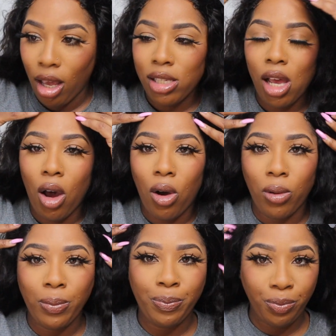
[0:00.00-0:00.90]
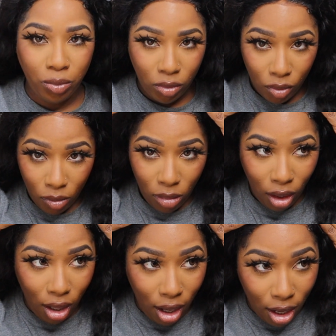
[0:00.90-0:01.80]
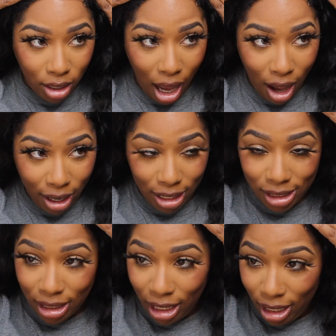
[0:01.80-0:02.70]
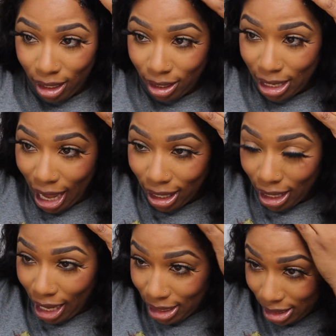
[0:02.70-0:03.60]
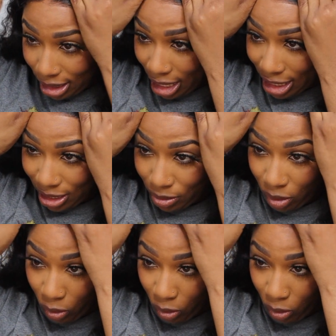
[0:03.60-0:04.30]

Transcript: So y'all can see that lace is